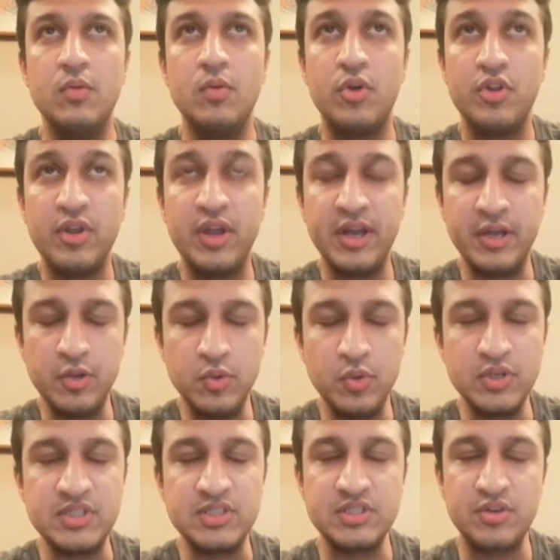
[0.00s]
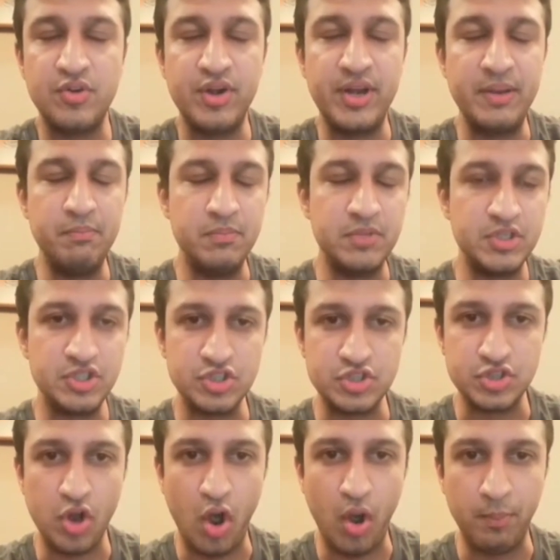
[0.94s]
what you can do is scream
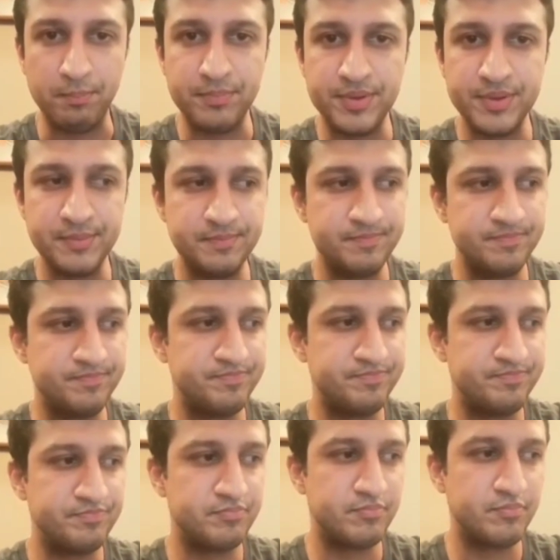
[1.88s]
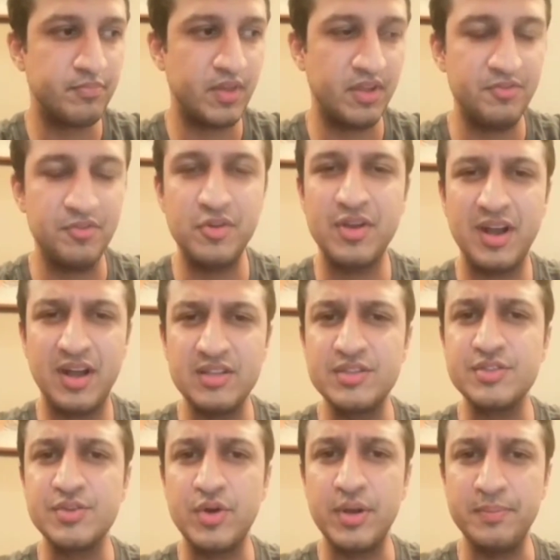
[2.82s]
stop. If you
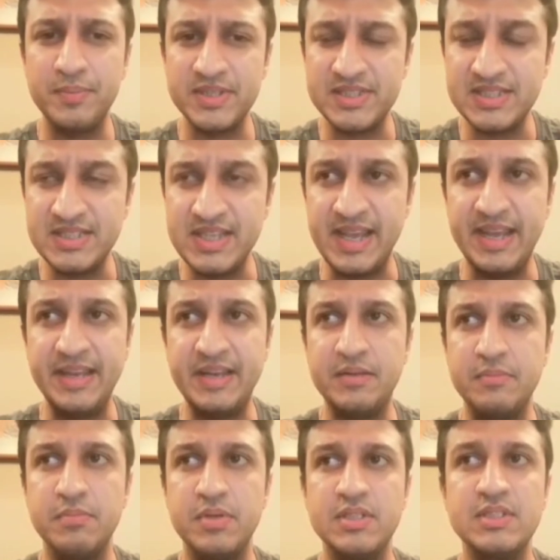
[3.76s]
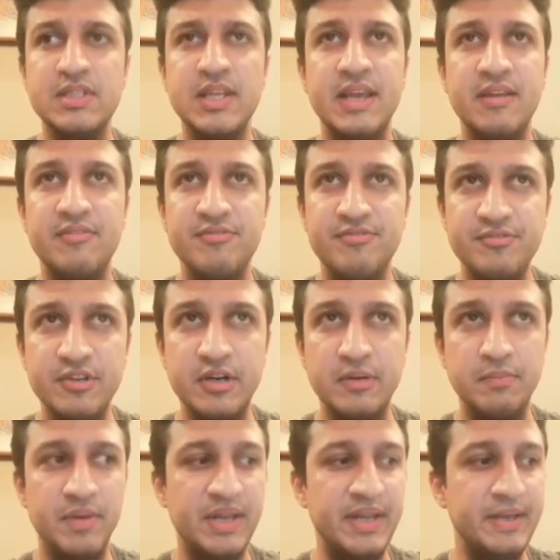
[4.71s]
can't scream it, say it, but say it
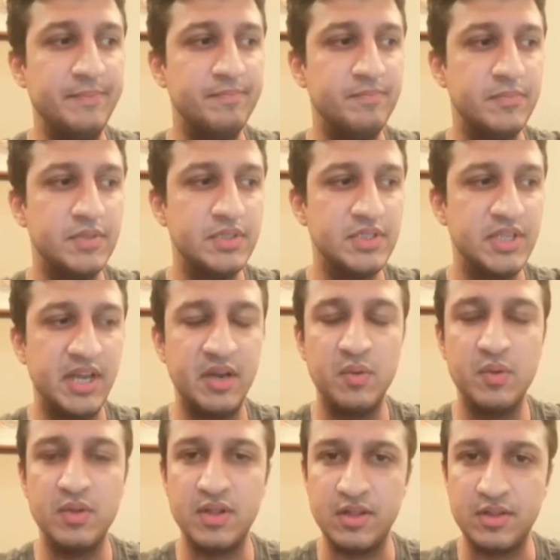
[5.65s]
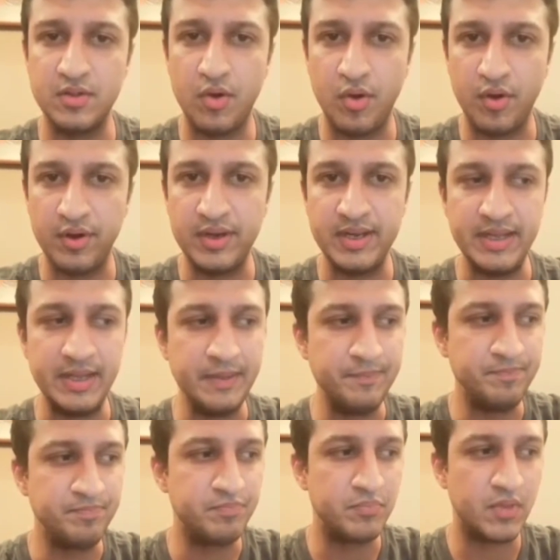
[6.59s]
firmly, say it with authority.
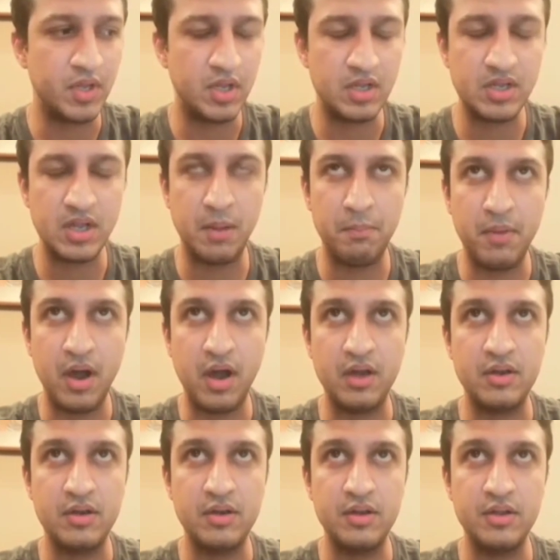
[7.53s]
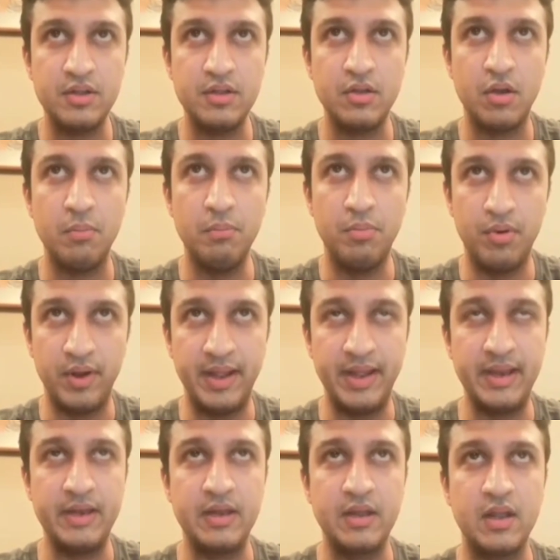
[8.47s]
Command your
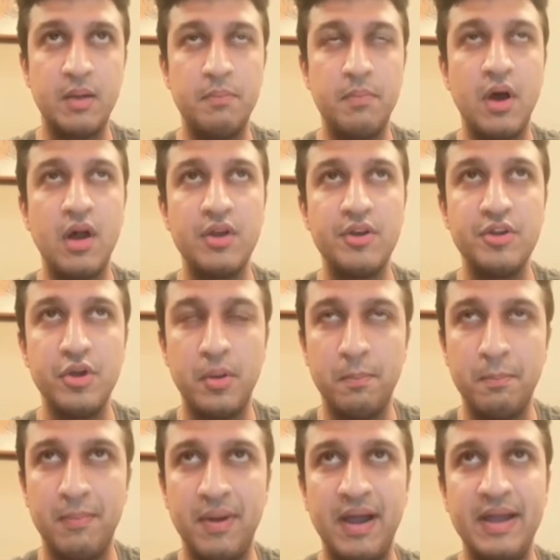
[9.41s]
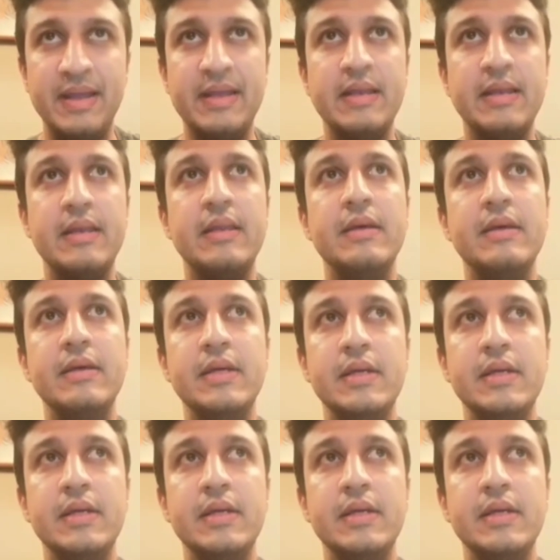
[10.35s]
brain, command your mind,